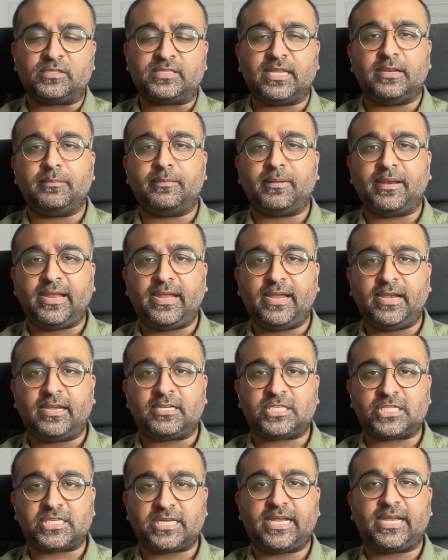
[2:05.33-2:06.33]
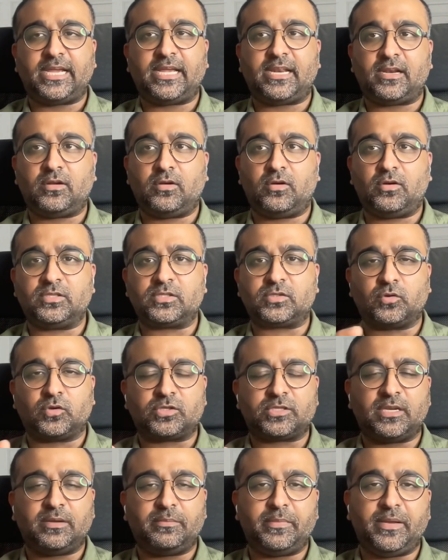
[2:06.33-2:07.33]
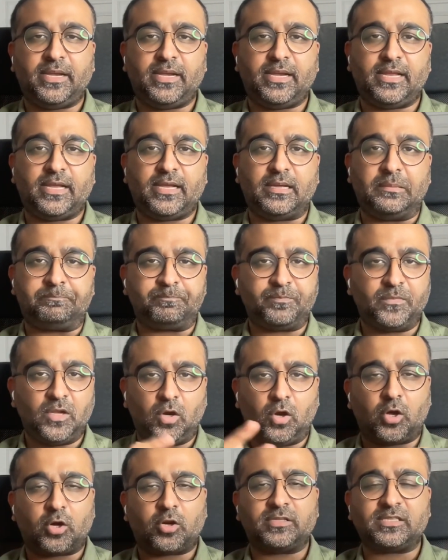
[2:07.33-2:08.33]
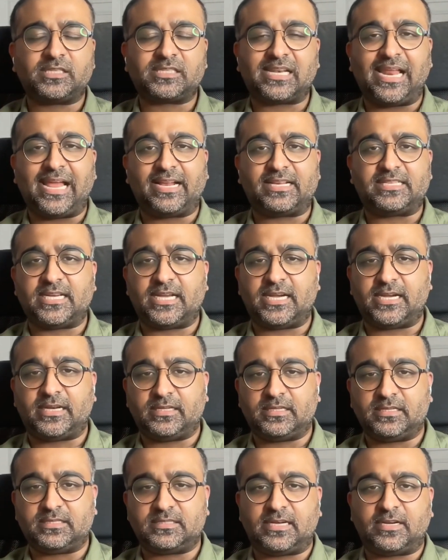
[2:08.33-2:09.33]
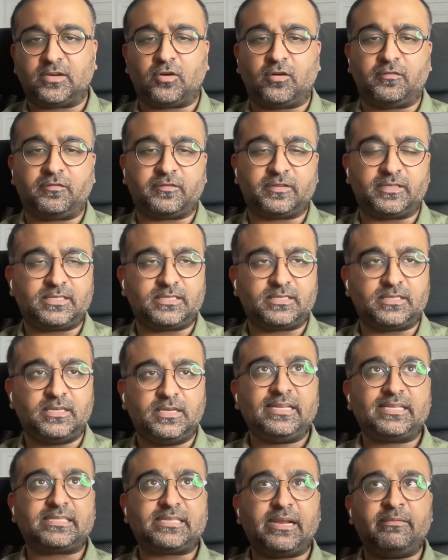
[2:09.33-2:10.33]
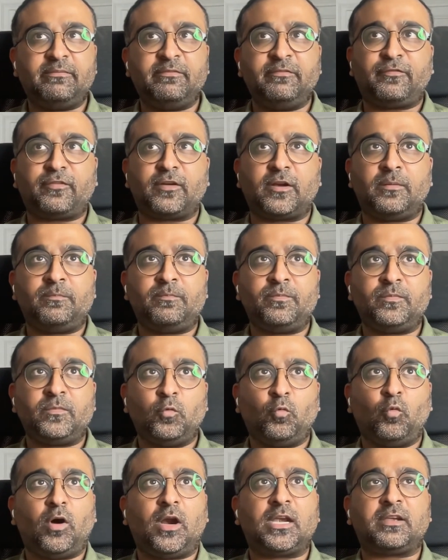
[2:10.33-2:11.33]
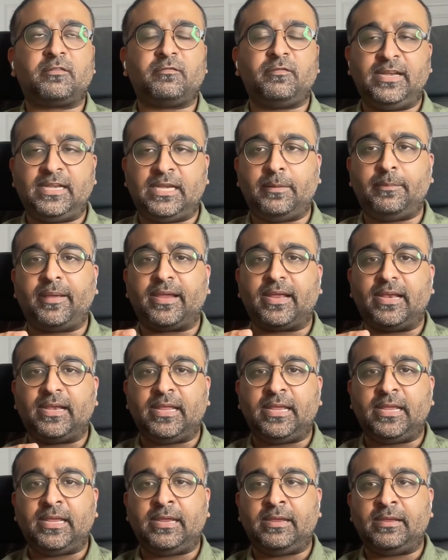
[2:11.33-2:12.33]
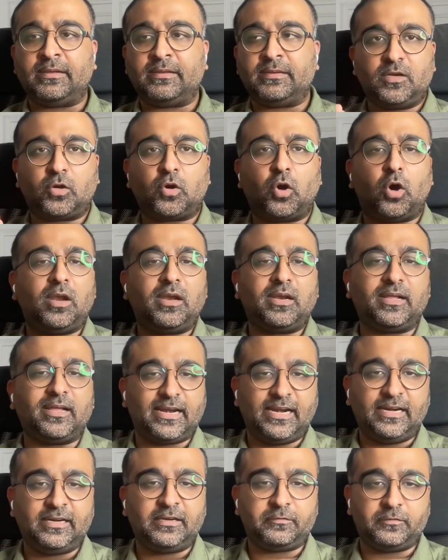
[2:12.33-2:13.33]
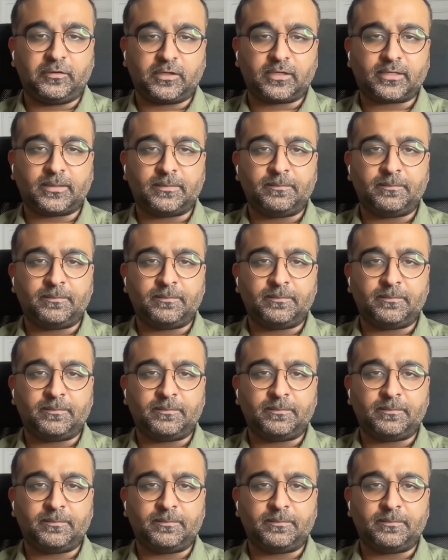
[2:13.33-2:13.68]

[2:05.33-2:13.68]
celebrate, share on social media or on Slack channels at office stem from what we typically call grunt work.